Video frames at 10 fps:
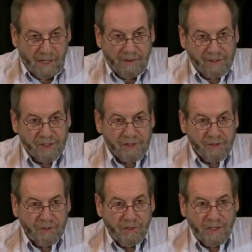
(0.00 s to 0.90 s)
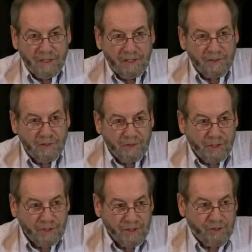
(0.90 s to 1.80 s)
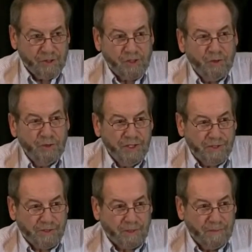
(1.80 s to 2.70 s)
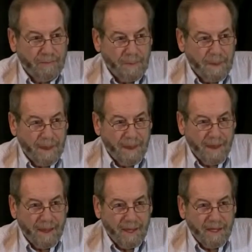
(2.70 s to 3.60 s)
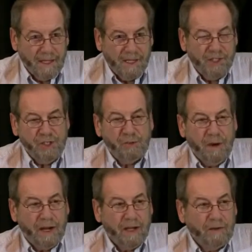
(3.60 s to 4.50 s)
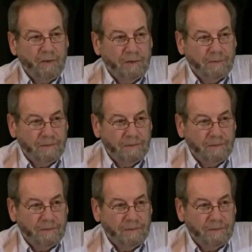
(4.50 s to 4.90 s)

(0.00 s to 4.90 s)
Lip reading: I have a sister-in-law that lives in New Jersey who's a school teacher. She's bilingual.